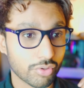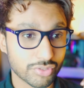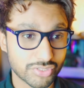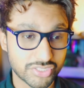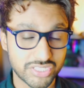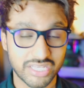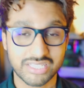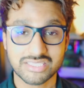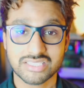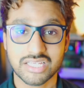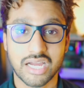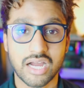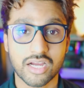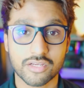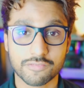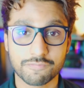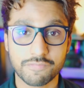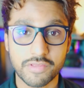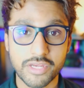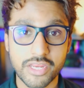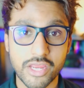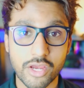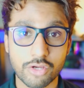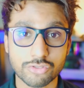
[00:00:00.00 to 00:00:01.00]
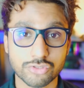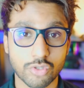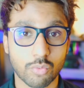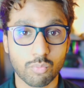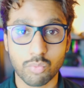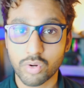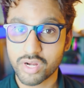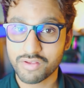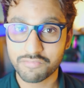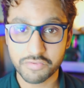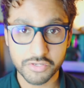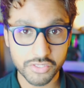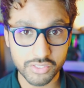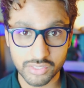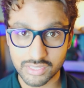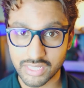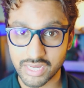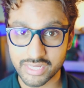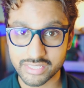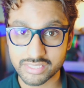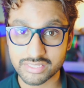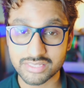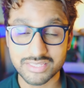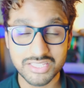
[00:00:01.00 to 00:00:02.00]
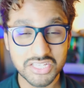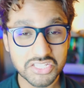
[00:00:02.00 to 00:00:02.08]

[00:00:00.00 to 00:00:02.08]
TikTok videos or whatever you like,